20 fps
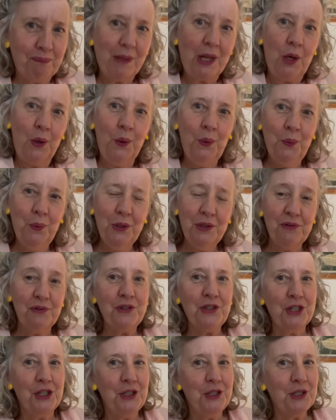who would have
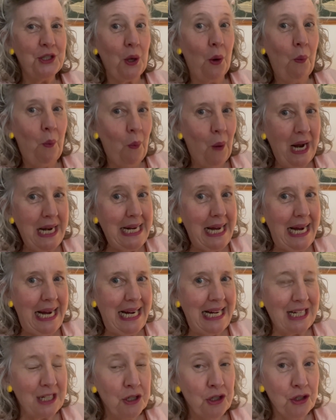turned
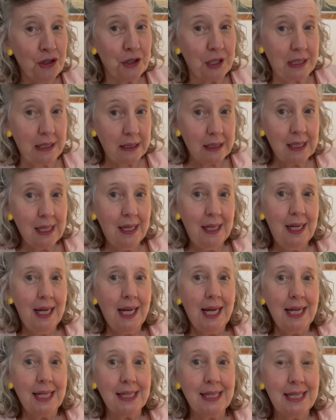100
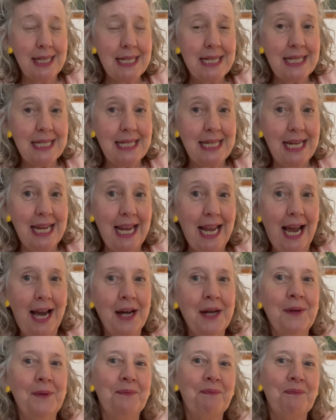this year.